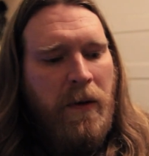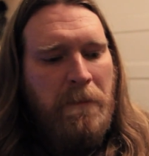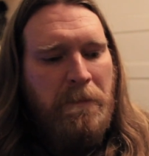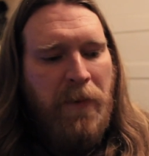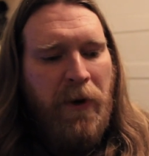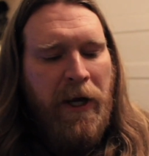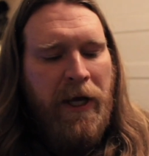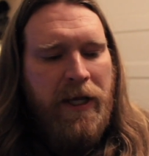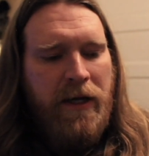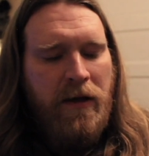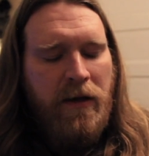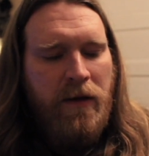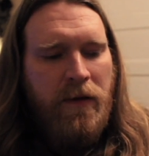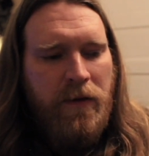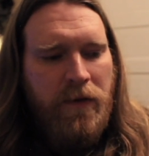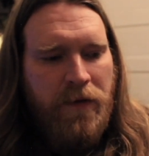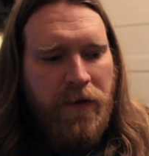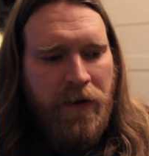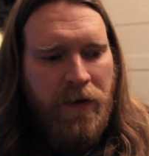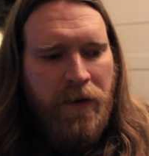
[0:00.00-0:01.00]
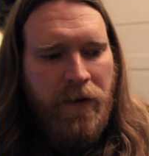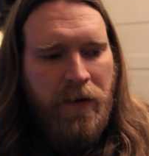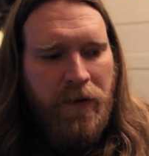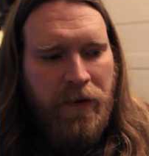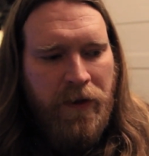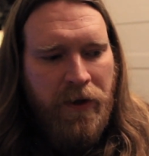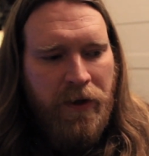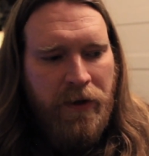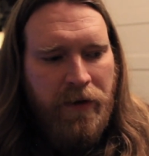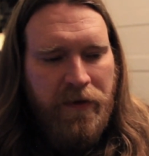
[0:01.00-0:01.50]
But
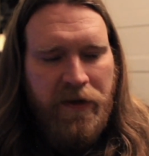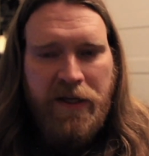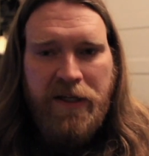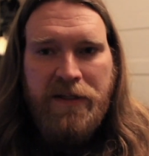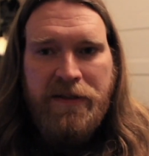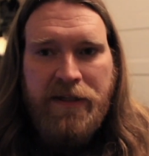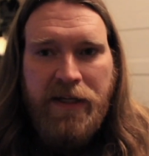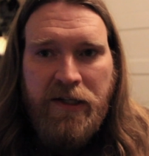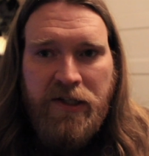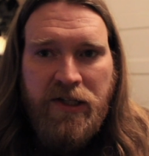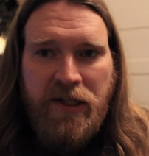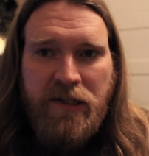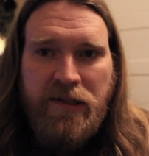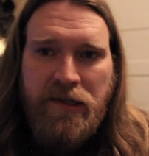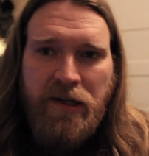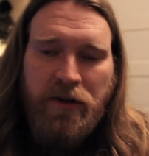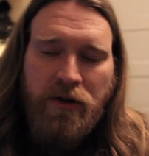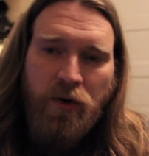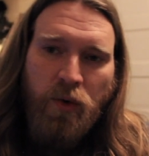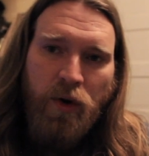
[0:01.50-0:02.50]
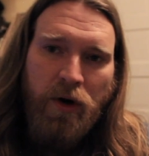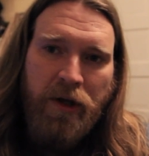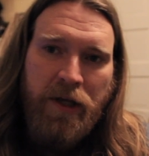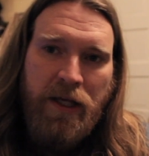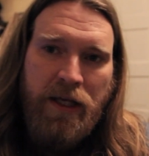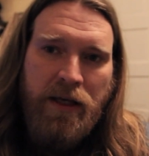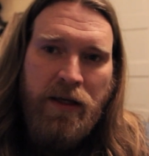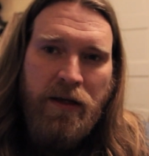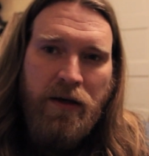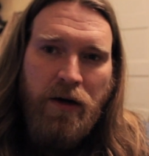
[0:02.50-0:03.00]
the conditions that they're
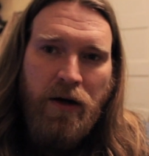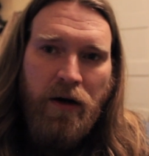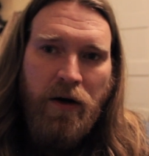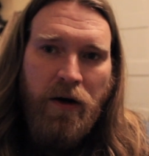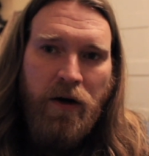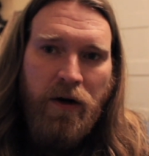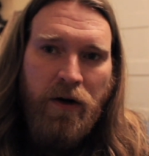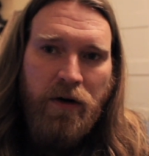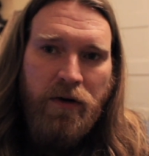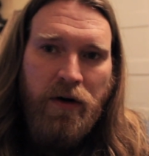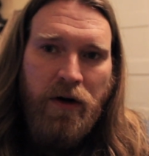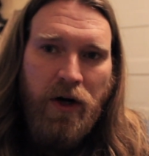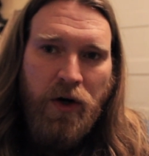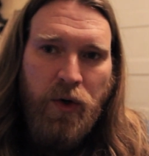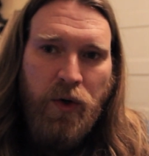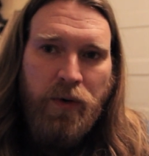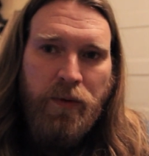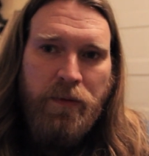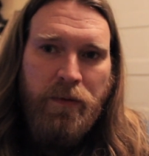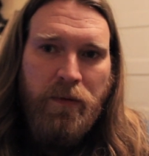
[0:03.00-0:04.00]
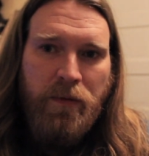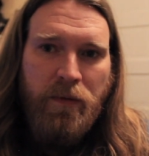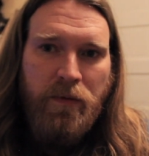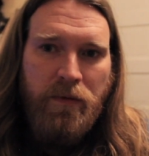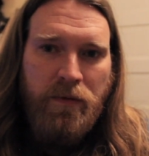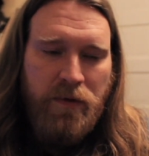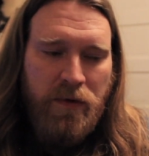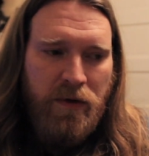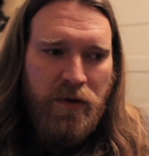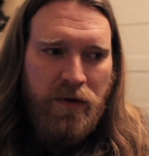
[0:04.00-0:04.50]
working in are
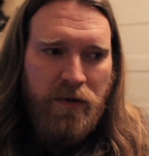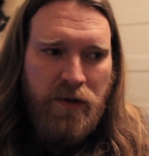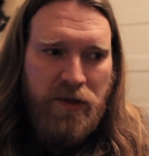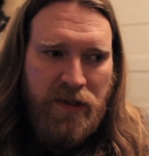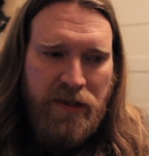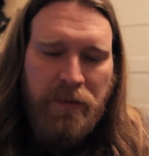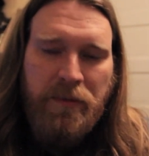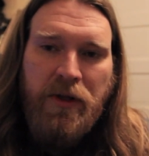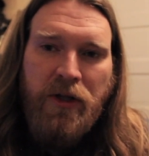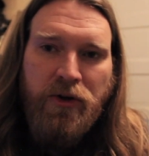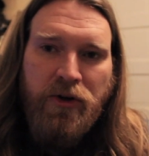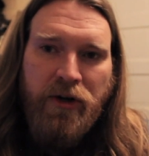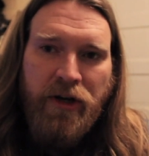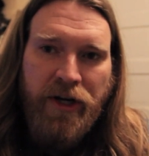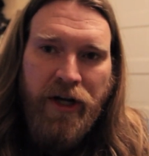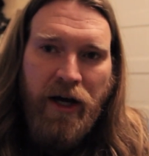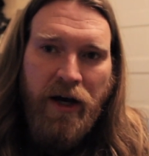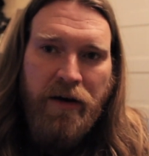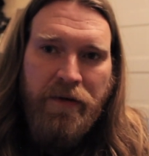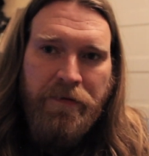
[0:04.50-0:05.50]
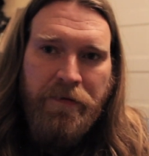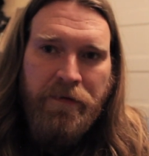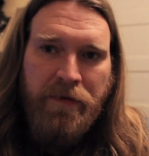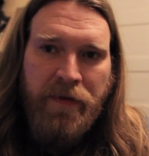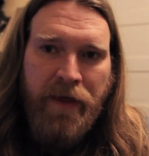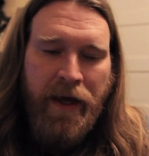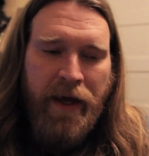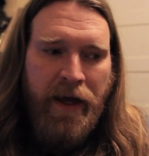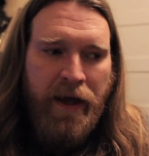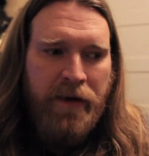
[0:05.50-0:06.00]
similar enough
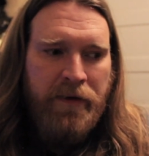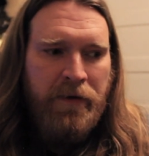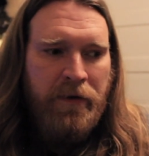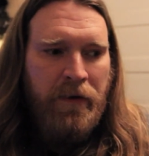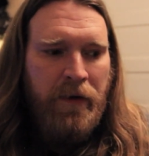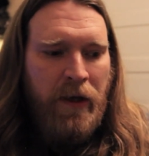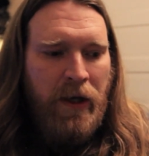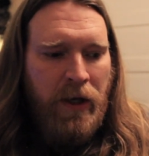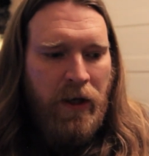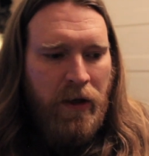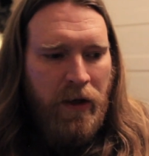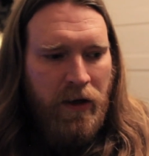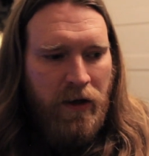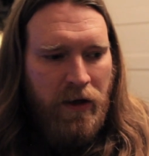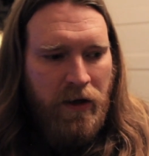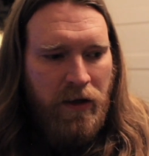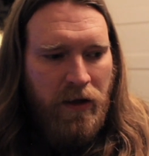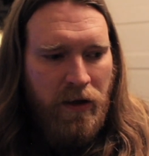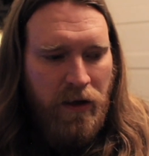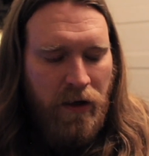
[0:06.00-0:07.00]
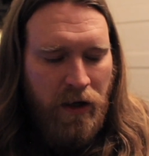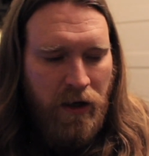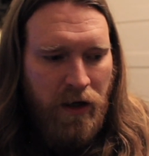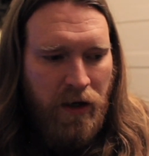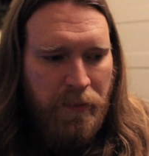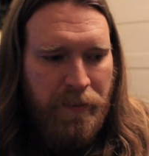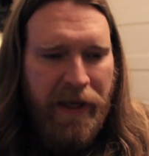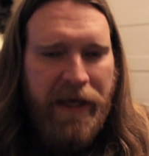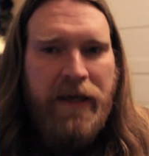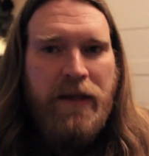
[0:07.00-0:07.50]
that
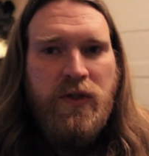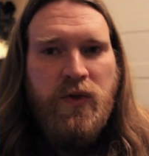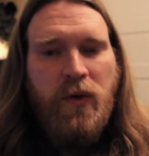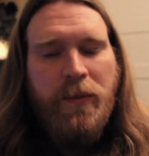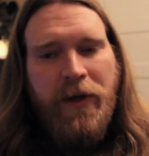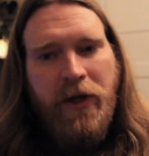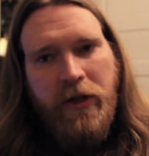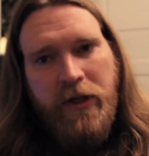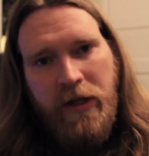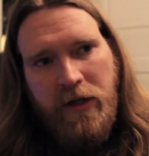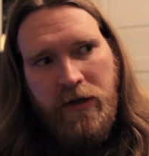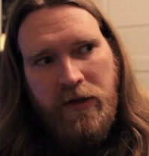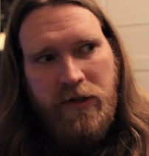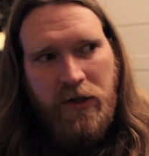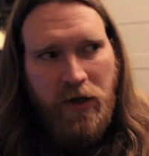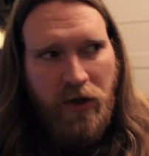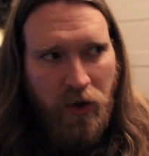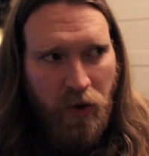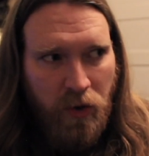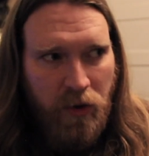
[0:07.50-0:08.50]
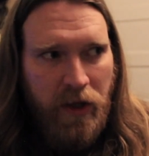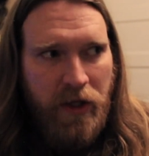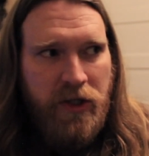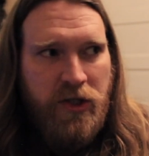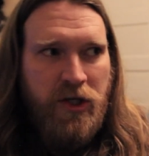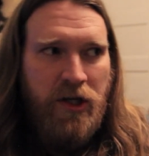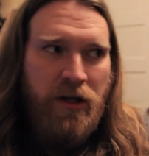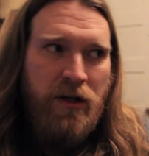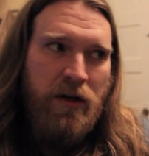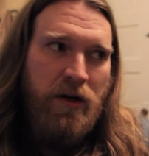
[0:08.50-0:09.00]
Bacon's Rebellion is a
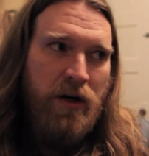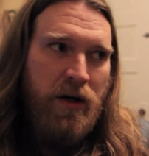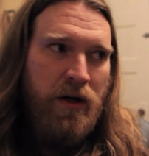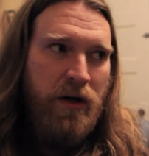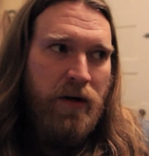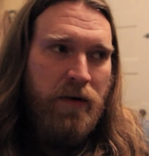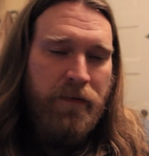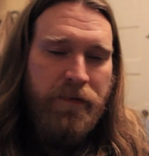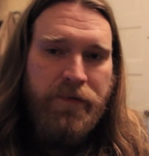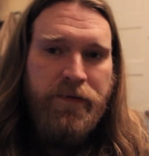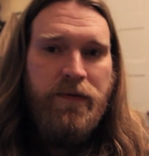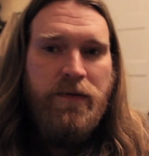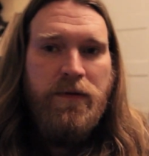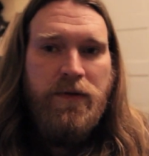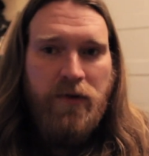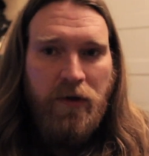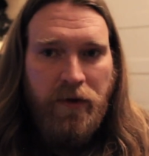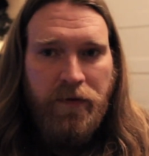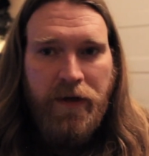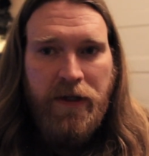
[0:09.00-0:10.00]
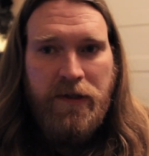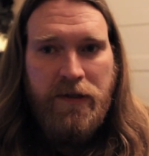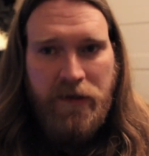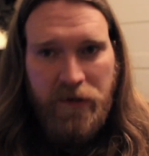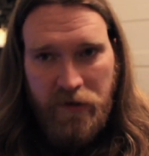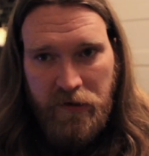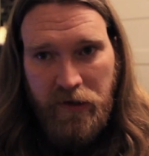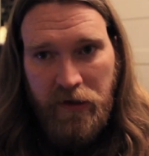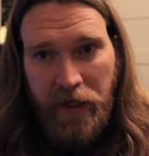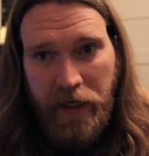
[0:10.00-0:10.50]
coalition of servants
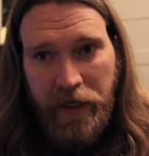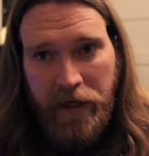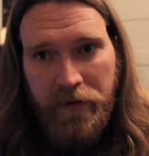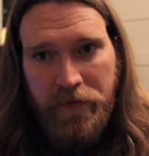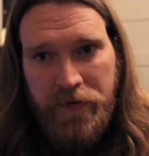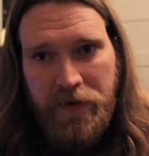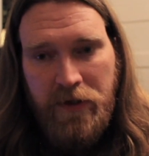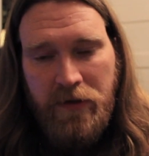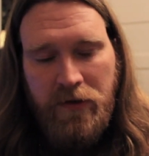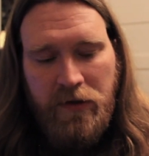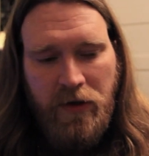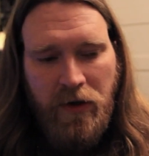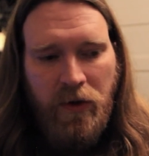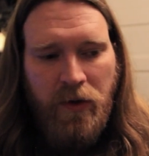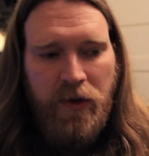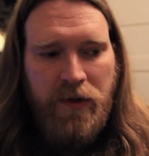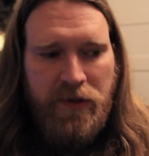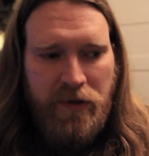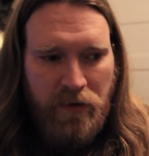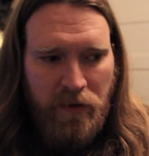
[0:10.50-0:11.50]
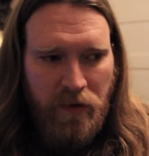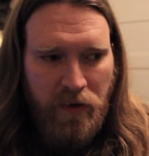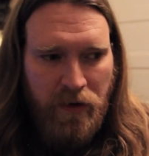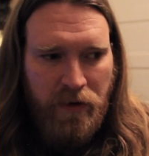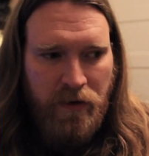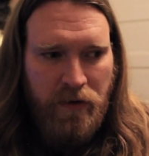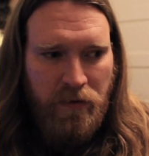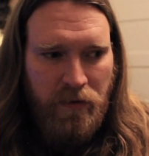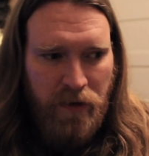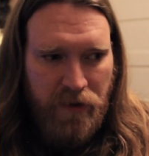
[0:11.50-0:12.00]
and slaves. So it's a
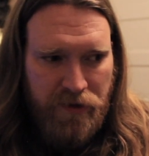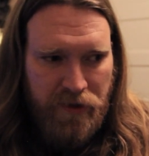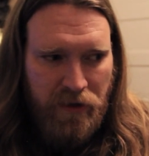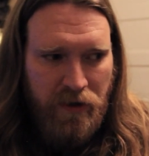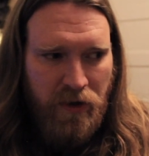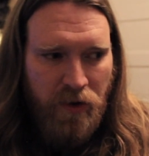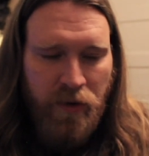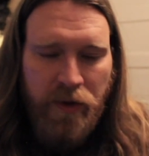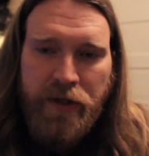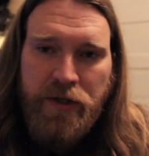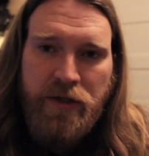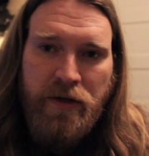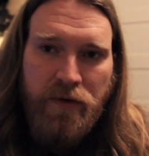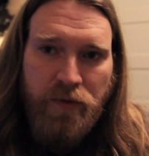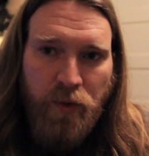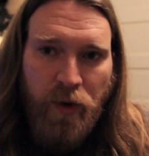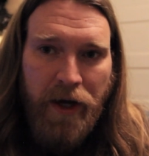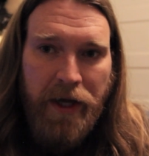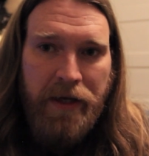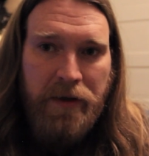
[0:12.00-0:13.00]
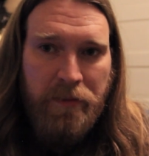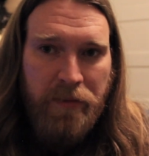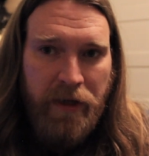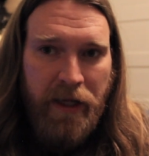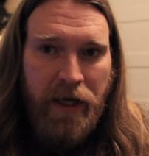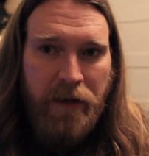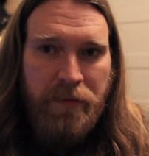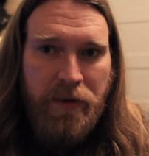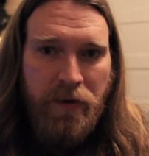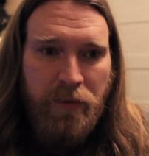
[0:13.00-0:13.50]
coalition of white and
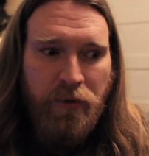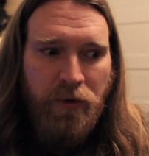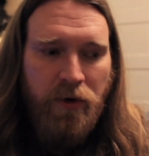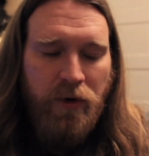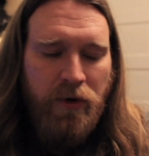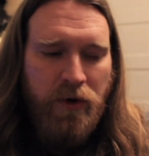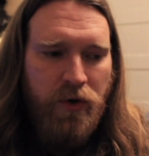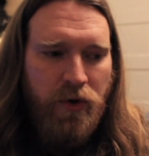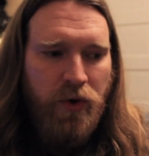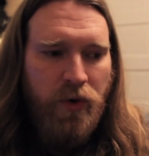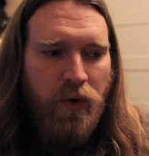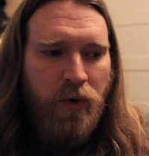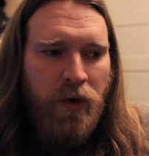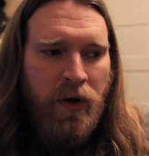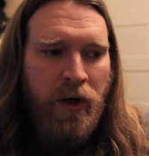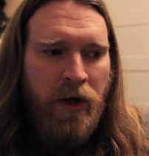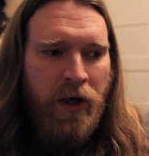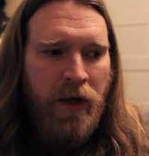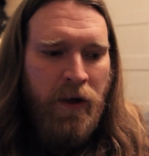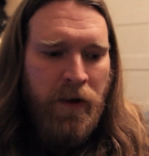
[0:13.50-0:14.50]
black people who